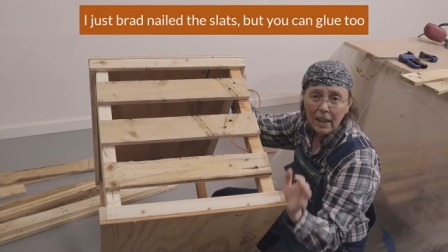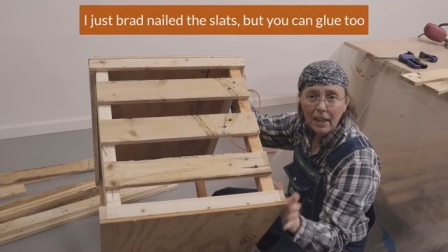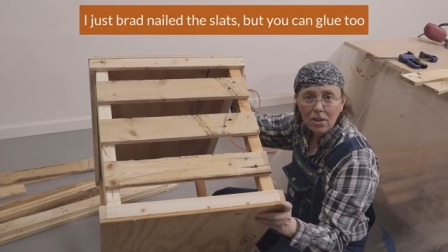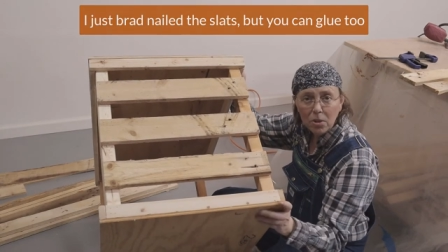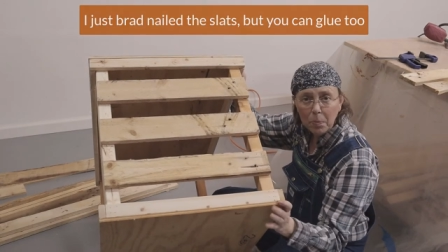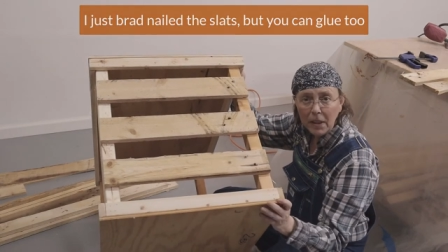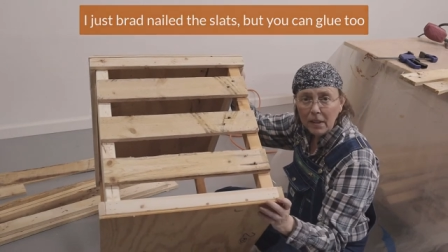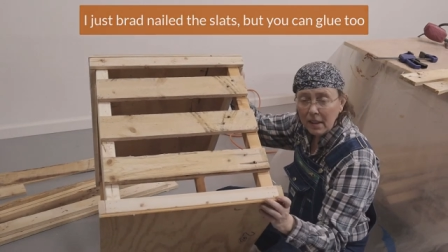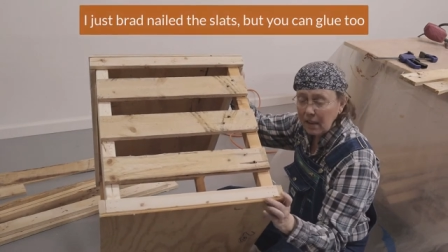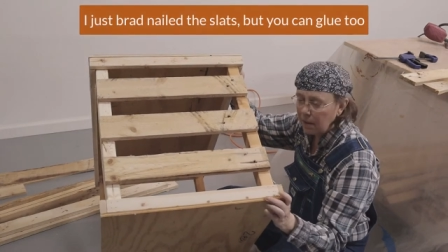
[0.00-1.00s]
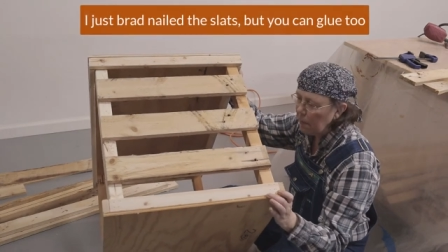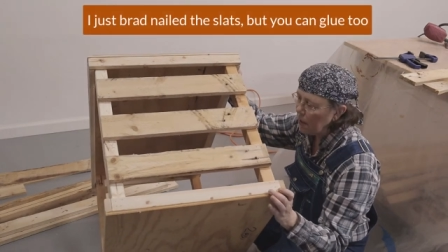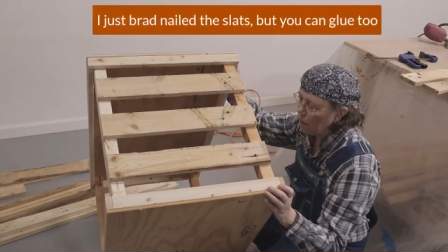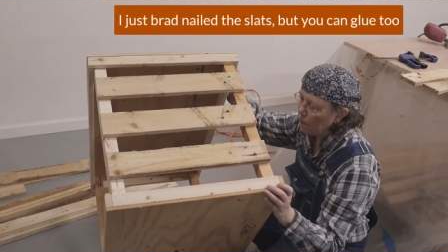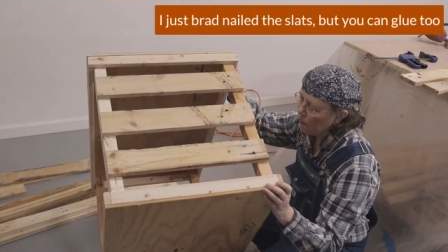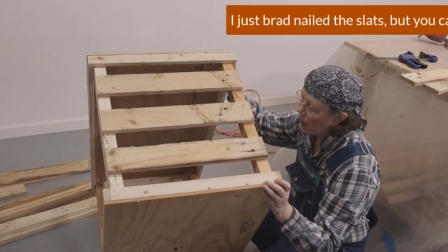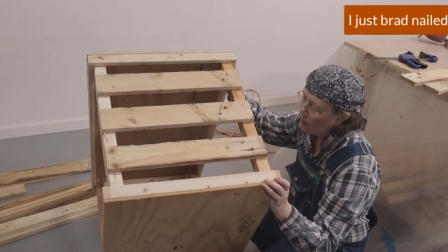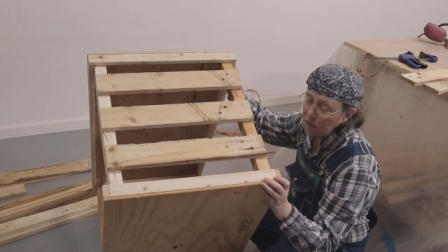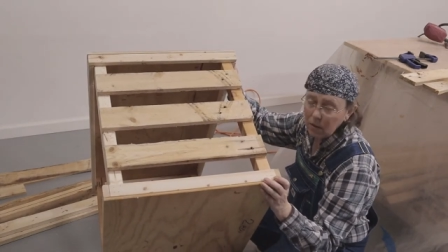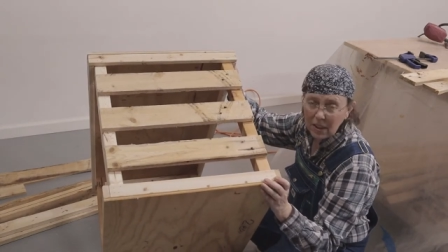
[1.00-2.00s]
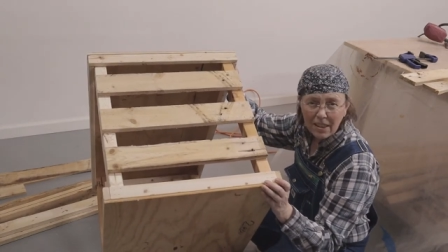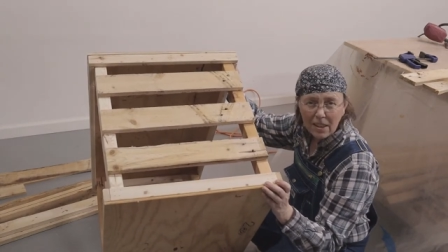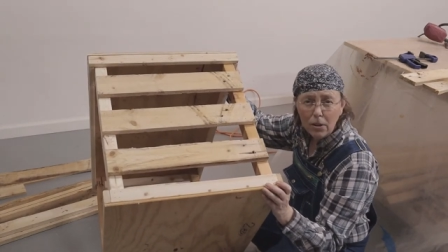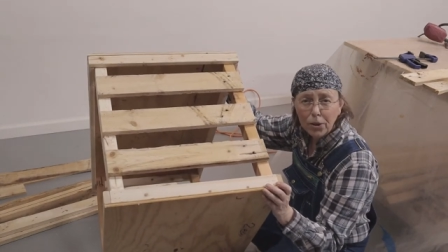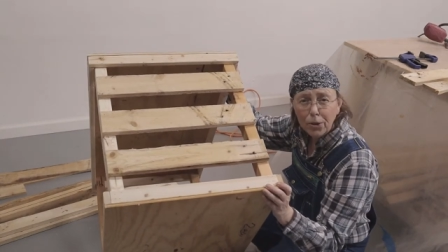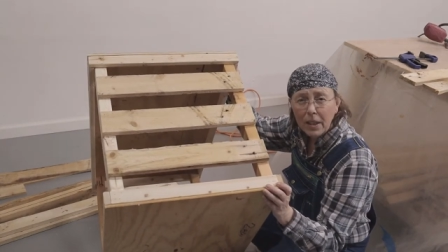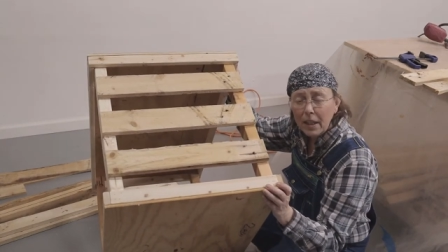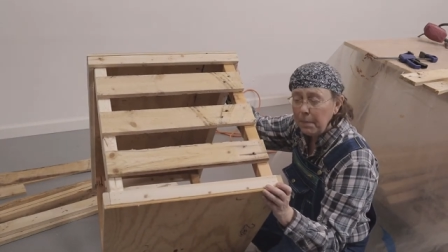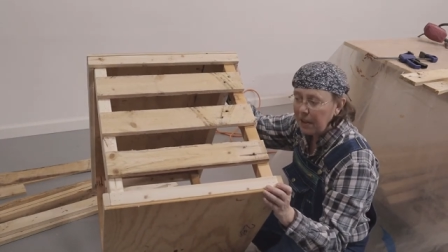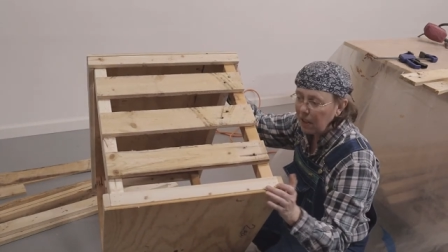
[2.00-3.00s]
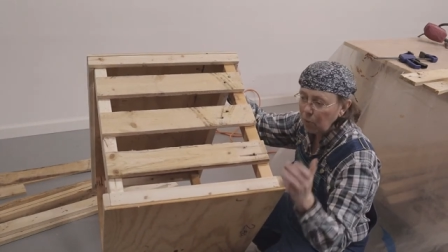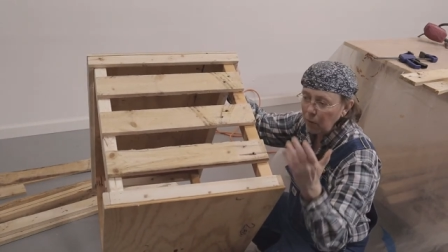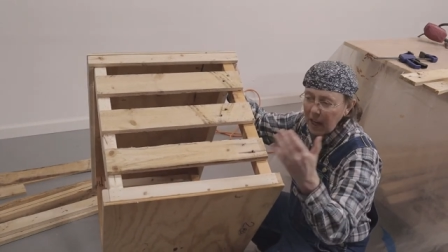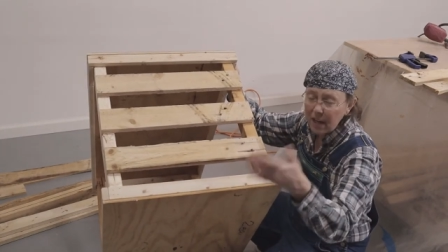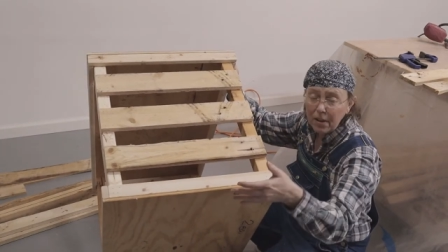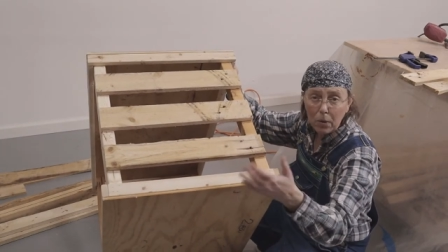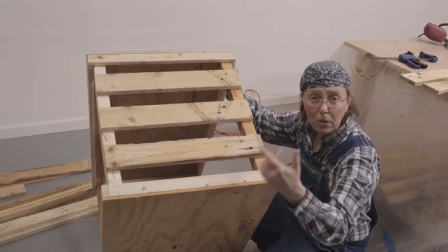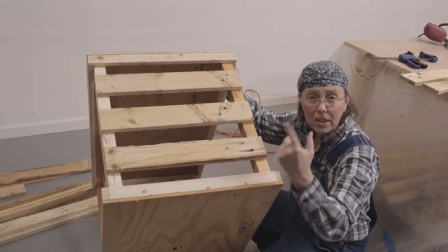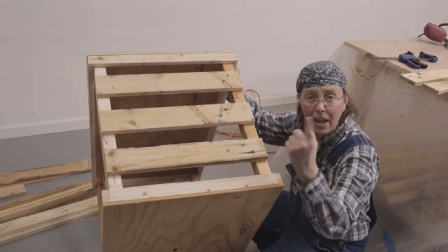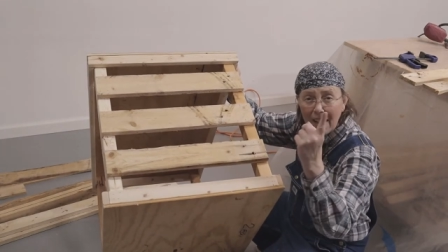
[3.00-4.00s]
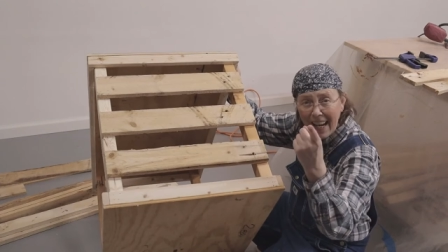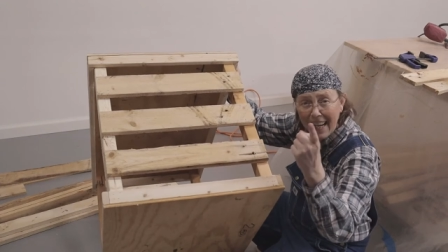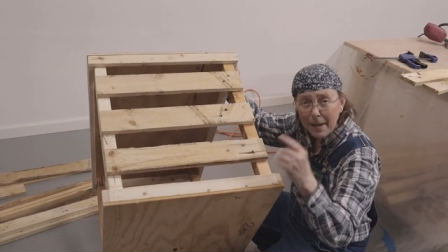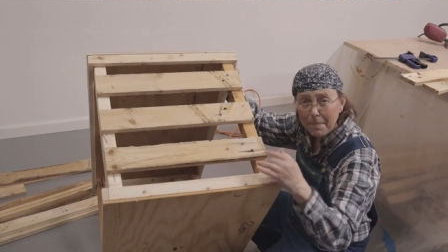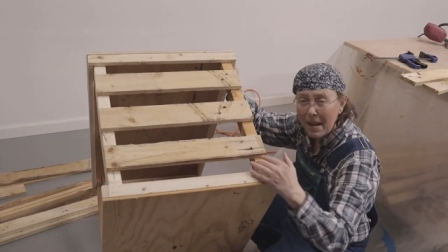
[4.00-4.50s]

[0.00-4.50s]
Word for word: and split it in the middle. So it gets a little tricky because we got to do our side and